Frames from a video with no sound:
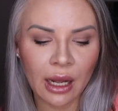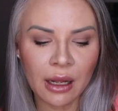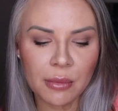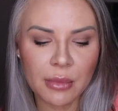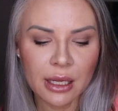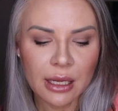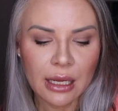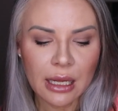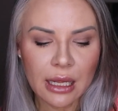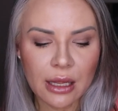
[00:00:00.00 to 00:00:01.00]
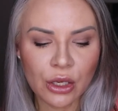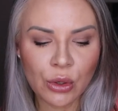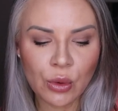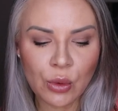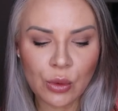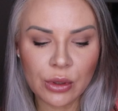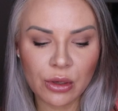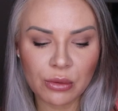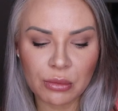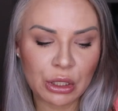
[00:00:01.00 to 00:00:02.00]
Um, you, you,